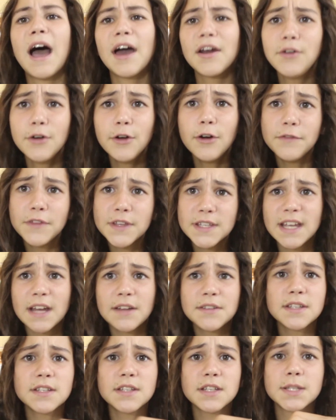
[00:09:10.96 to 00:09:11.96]
I don't know if this
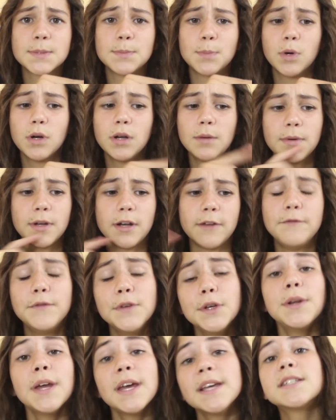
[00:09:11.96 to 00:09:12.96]
counts as a sport, but a
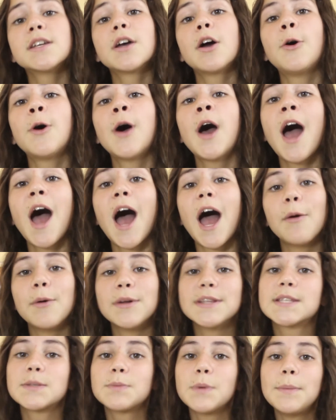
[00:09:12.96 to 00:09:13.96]
few days ago, I
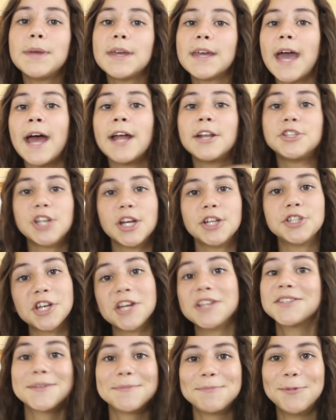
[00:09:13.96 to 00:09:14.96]
went swimming at Jen
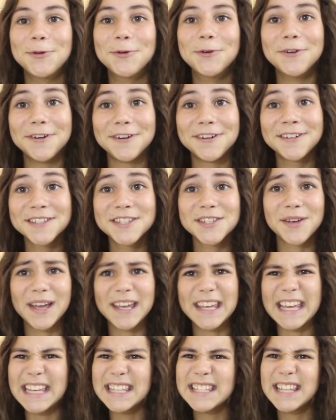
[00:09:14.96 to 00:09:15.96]
Jen's pool, so I
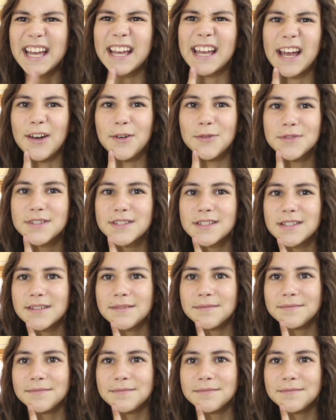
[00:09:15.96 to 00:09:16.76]
guess that counts.